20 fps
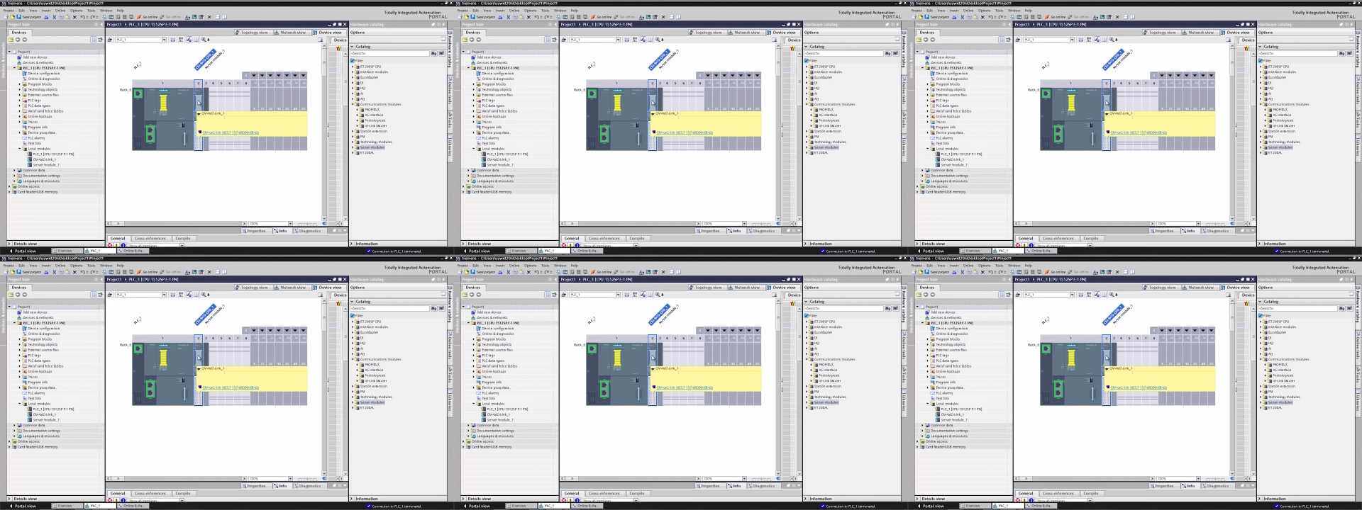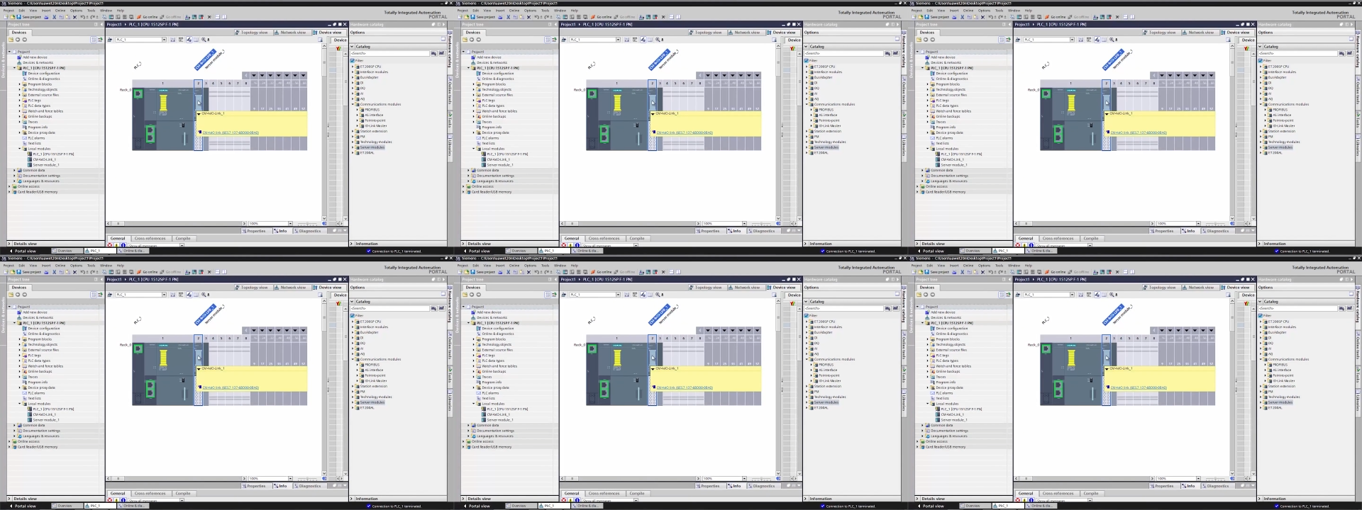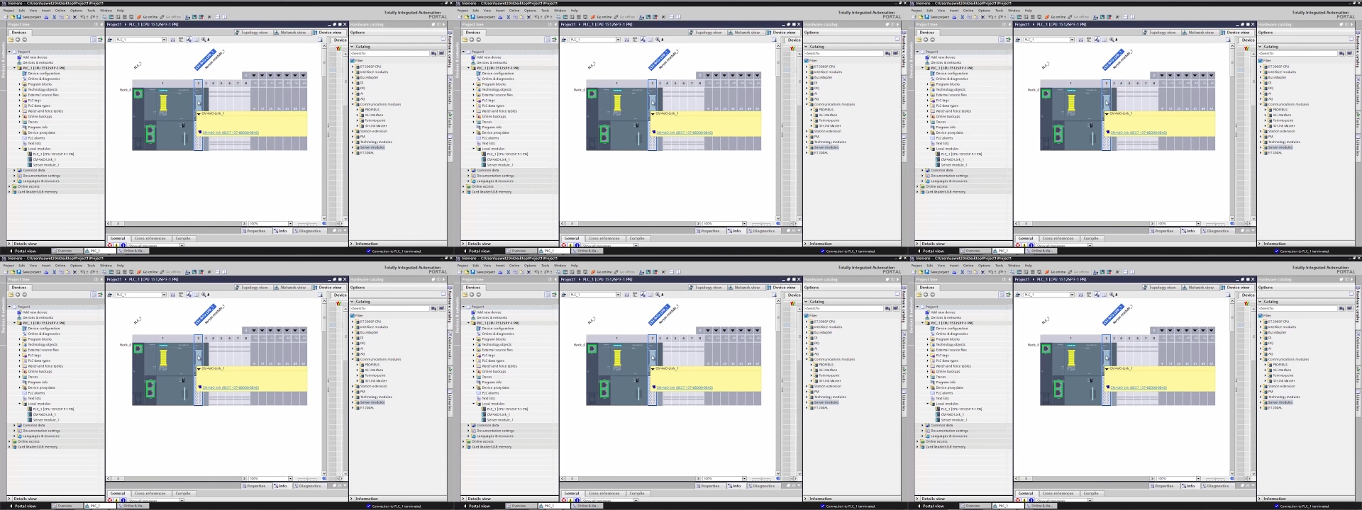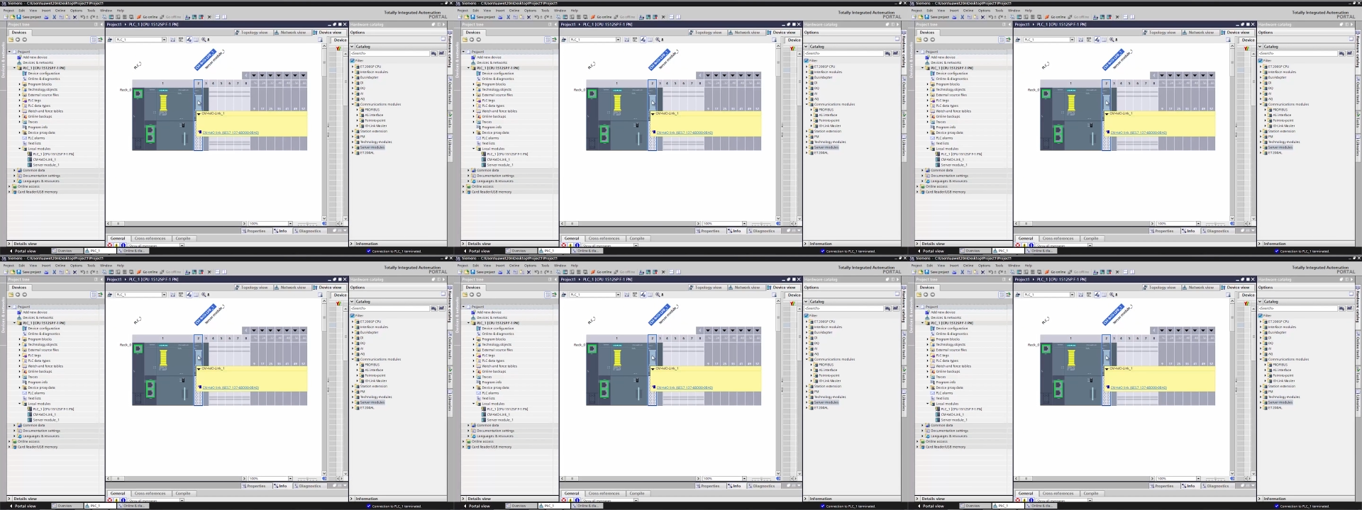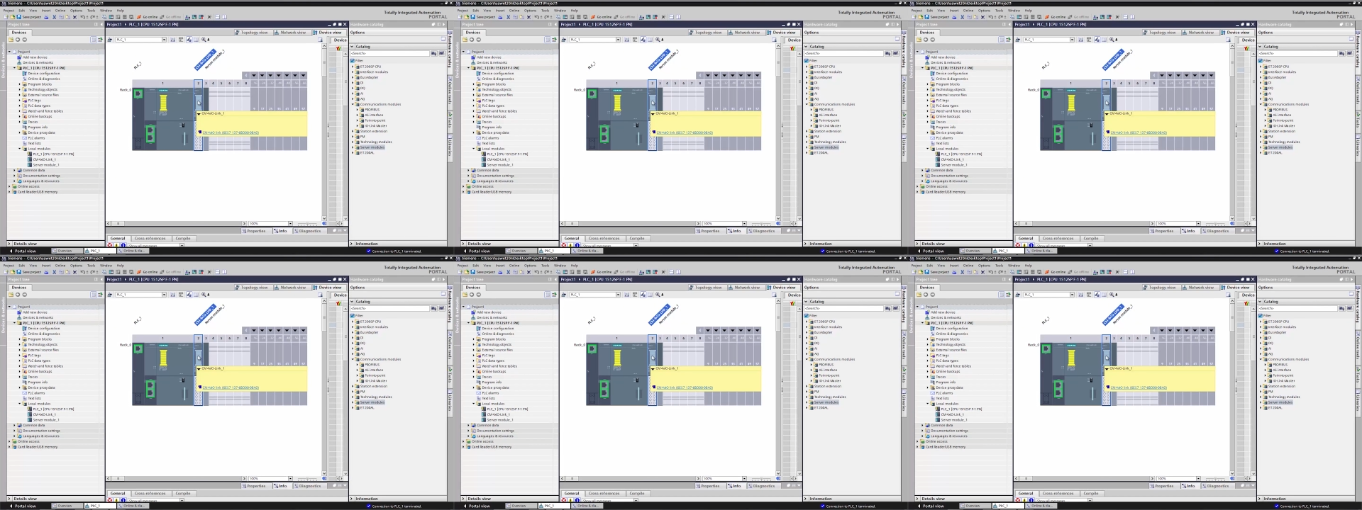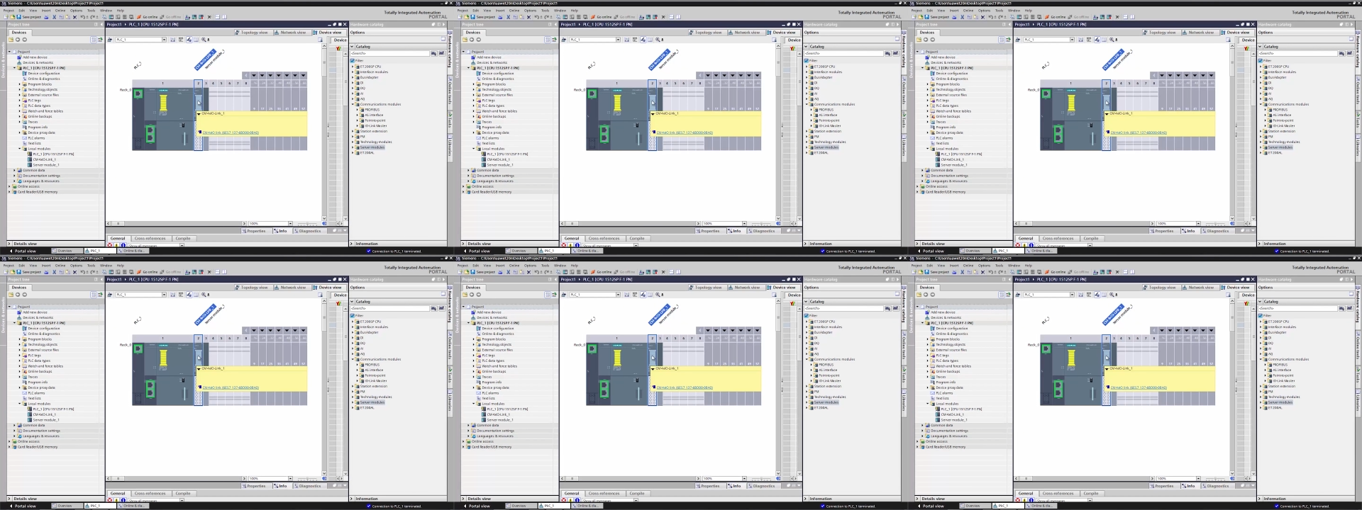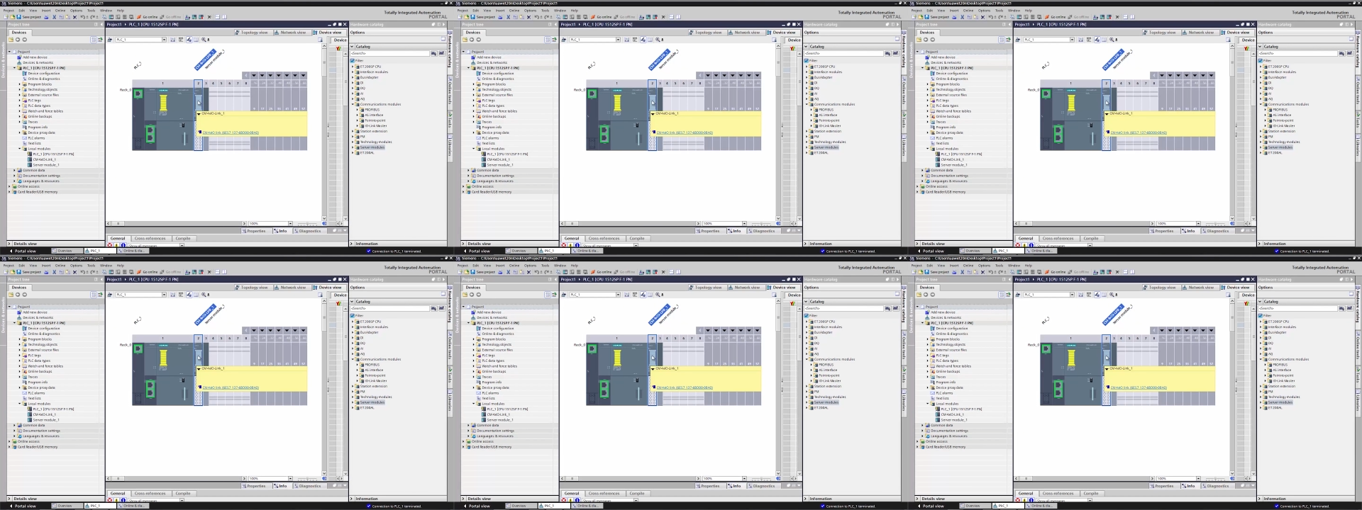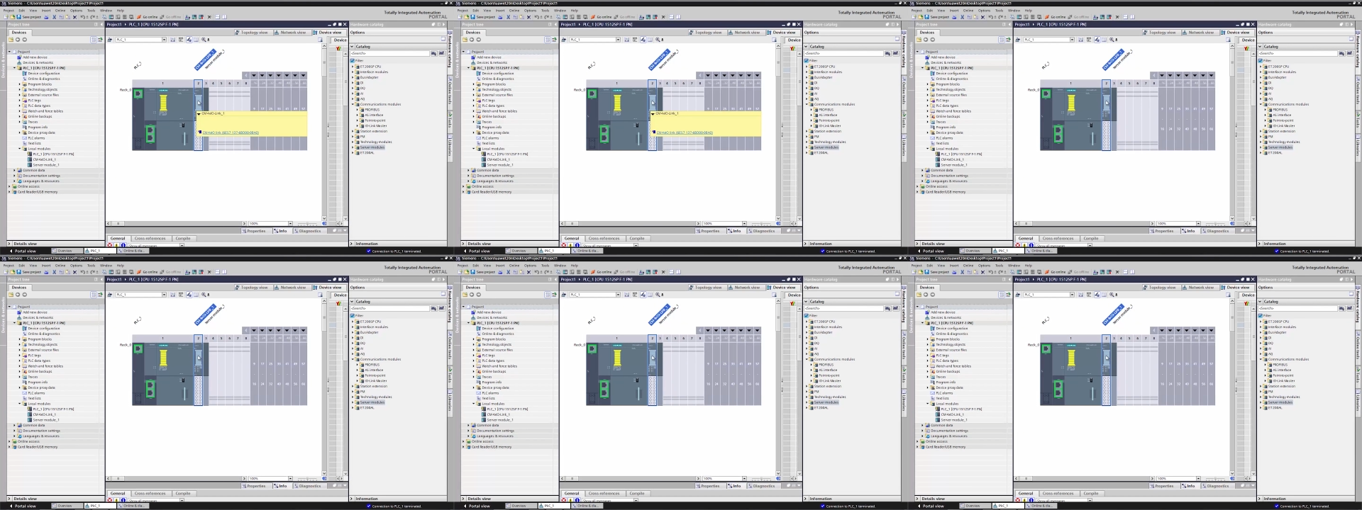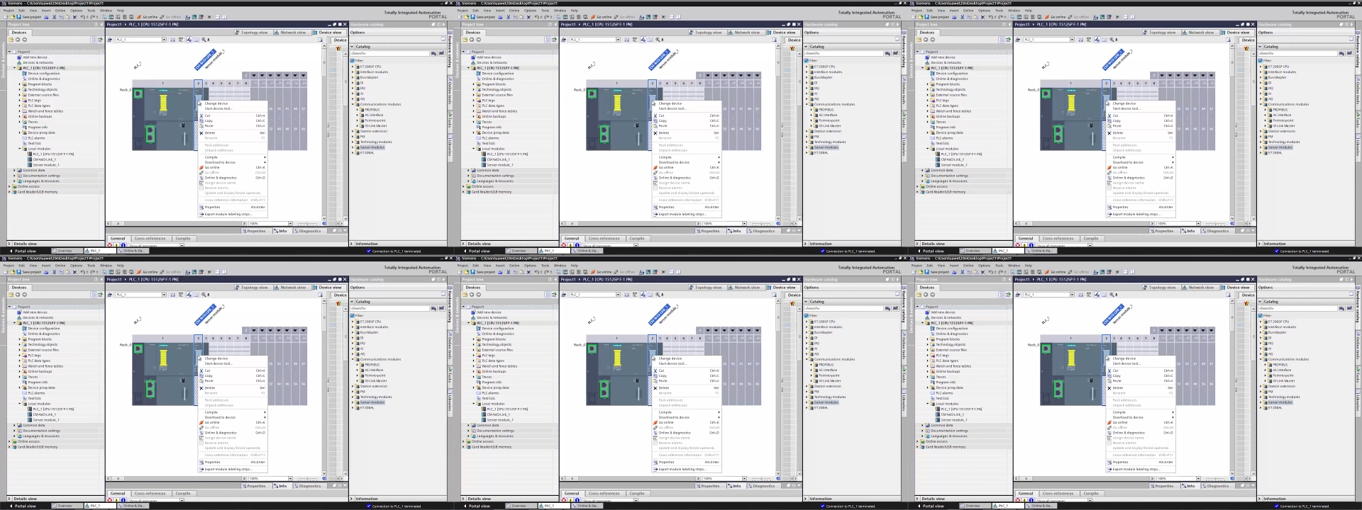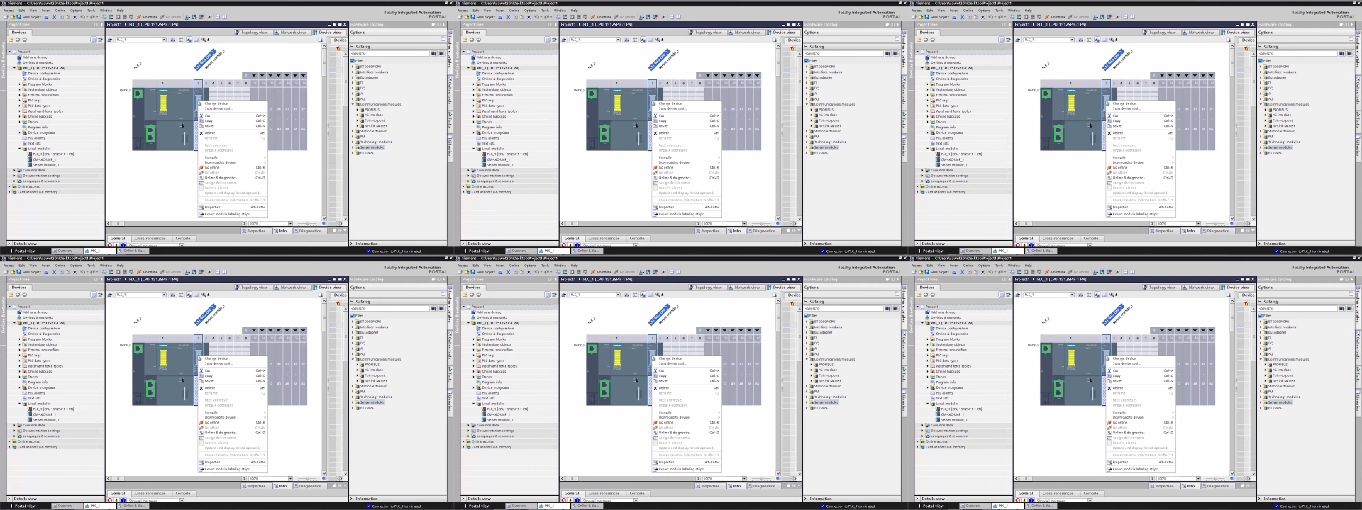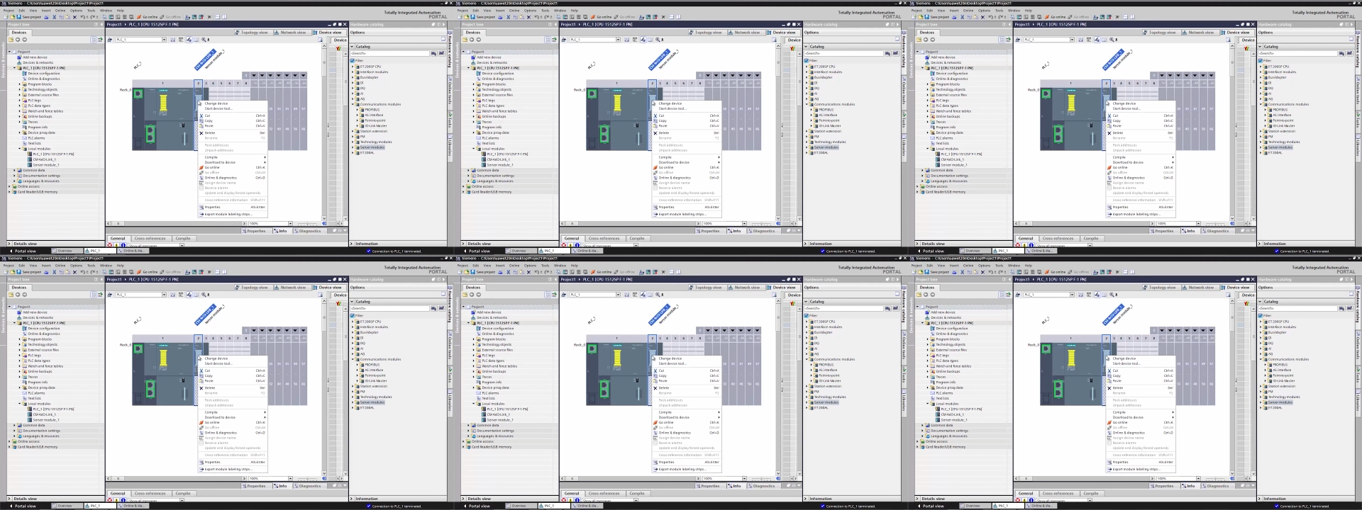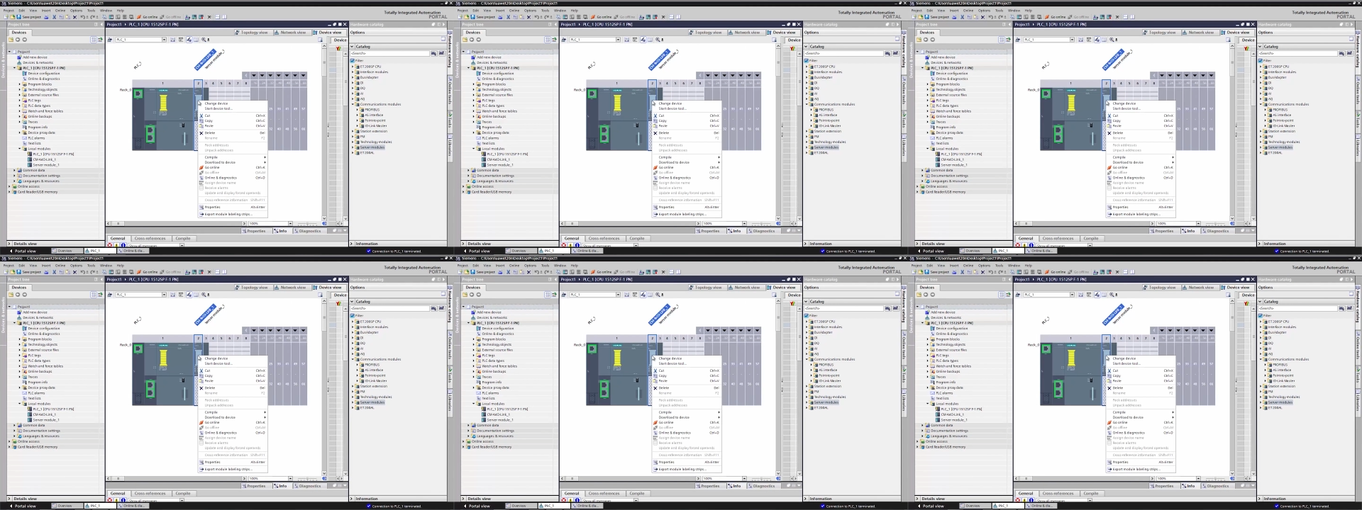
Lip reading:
[unreadable: no face in view]